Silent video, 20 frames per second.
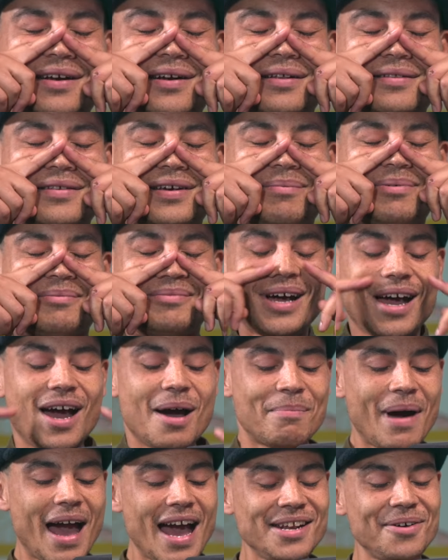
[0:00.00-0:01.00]
on the top of,
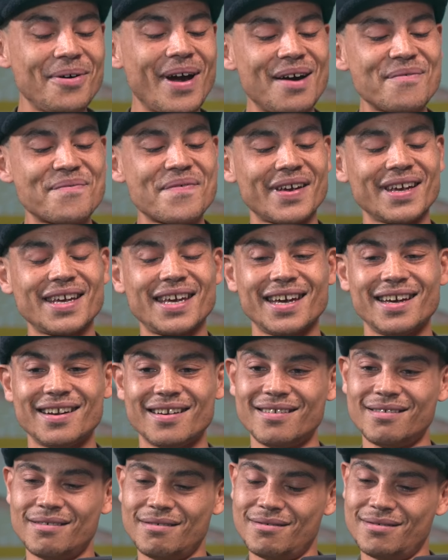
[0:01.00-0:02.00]
but anyway, I'm
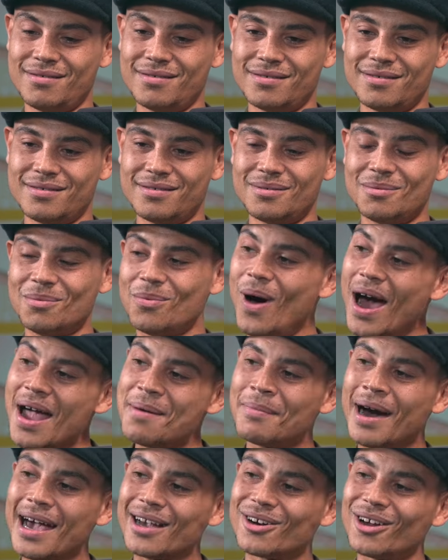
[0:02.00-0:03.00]
thinking, white
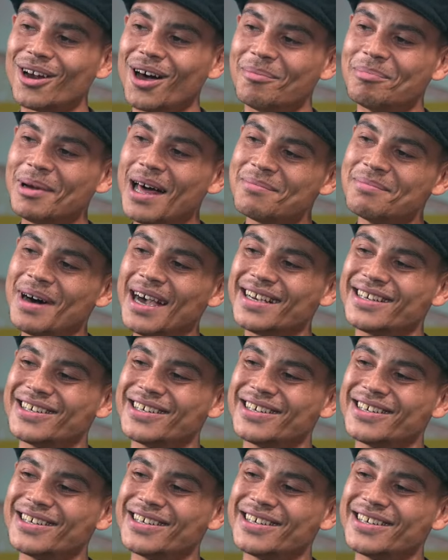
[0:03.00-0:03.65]
Michael or black Michael?